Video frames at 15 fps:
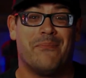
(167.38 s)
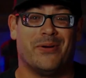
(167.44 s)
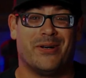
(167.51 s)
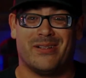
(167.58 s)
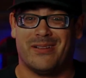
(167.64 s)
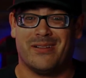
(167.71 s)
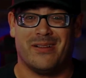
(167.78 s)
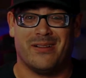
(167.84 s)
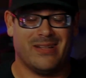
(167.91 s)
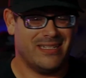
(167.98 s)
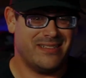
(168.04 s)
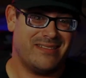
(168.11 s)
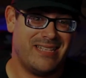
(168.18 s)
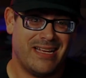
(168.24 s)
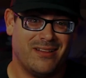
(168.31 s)
But
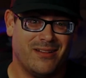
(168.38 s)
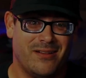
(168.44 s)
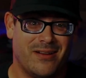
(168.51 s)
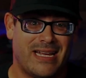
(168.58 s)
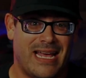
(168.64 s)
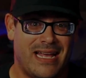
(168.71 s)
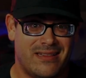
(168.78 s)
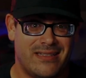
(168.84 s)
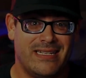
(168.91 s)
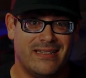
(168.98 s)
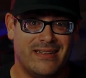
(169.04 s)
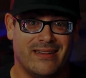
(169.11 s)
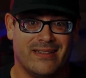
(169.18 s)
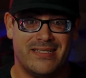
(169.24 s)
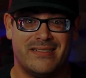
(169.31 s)
let's take a look at the
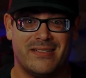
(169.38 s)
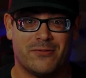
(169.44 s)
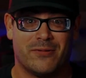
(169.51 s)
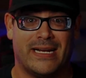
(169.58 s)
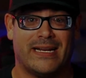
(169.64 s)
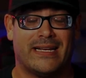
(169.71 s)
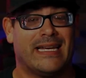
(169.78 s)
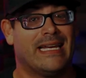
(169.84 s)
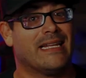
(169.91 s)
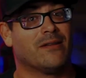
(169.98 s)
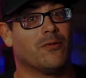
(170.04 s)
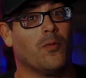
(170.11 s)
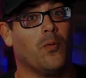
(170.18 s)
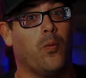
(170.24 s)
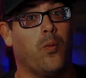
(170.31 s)
enlisted rank
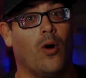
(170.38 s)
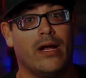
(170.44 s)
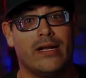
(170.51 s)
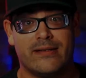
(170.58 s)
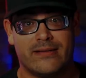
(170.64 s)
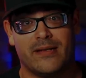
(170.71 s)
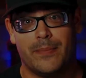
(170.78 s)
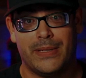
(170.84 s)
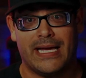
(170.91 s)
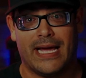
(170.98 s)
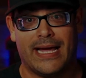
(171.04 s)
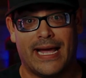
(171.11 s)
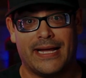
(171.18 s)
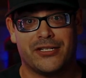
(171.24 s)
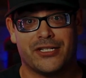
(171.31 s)
and what the
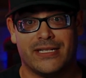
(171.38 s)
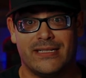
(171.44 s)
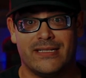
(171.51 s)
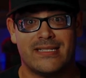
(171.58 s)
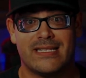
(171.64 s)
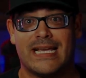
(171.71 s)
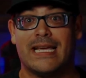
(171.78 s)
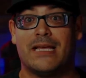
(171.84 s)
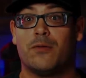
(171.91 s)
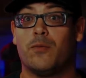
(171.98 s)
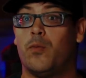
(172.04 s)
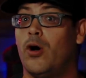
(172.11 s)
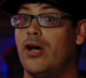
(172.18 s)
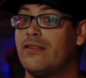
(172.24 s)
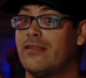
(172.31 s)
BAH is
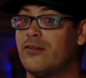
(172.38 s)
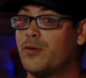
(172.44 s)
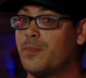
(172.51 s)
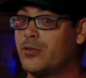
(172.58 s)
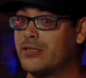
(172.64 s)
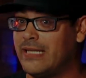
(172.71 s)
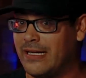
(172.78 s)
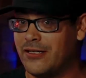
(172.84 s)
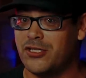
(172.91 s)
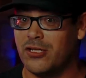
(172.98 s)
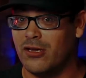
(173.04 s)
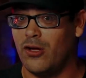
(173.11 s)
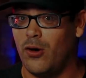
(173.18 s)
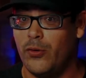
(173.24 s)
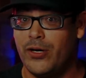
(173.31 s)
and what their
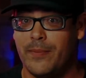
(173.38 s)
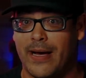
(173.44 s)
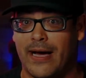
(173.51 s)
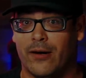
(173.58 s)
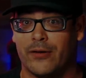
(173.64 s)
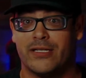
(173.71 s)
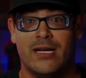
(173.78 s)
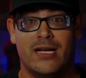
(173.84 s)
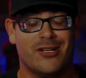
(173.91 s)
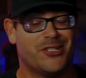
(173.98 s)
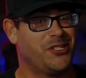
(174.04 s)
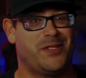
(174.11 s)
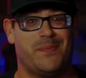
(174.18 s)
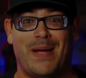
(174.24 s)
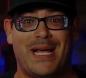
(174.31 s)
potential loan amount
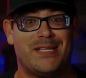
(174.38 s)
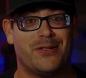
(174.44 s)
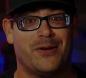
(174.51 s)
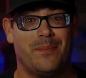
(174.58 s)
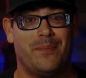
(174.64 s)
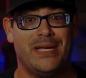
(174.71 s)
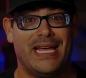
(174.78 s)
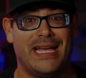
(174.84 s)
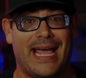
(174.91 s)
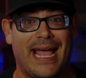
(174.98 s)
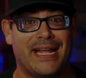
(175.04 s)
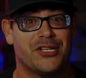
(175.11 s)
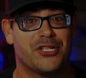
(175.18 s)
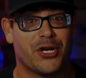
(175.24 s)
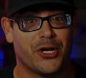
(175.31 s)
just based on
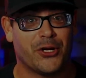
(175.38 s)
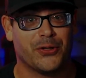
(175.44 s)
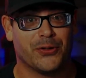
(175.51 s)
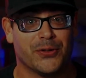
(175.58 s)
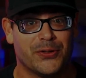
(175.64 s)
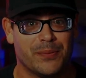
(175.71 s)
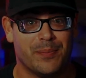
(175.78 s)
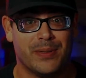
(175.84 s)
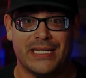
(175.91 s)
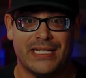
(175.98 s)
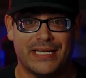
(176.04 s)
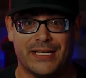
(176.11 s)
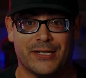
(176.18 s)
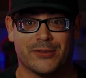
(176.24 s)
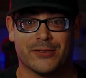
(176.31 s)
BAH could be
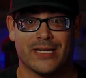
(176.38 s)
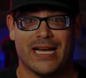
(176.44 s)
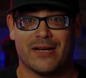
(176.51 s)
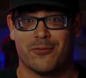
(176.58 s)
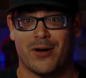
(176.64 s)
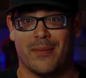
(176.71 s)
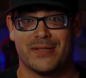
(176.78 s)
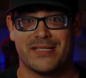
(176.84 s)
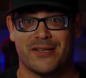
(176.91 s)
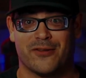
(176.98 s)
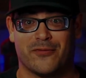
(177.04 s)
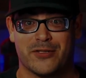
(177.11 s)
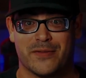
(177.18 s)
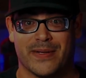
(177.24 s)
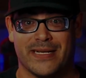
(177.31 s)
here at Robins Air Force